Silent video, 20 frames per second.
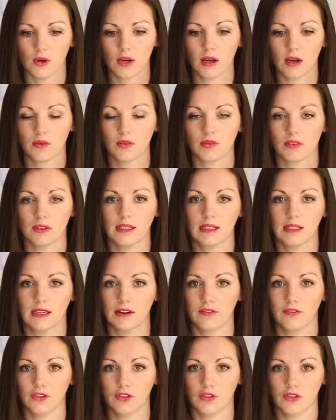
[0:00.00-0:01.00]
What I would really
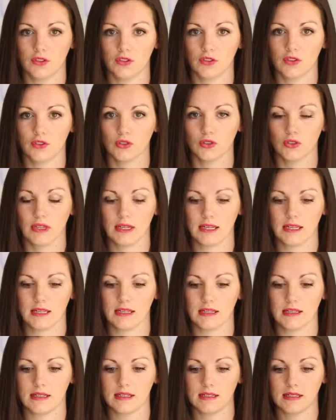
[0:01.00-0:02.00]
love for you to do
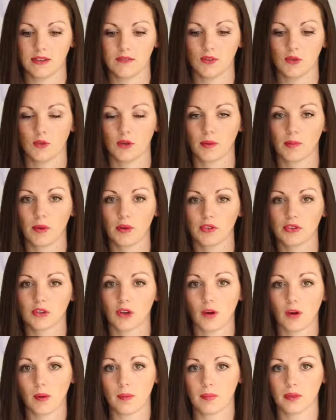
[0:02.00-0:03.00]
is, if you want to post
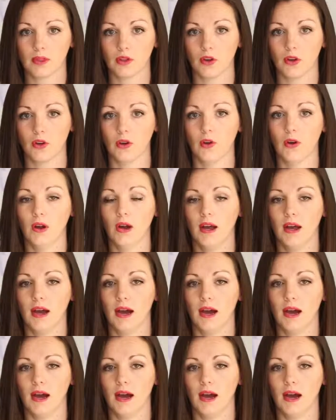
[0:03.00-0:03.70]
a comment below,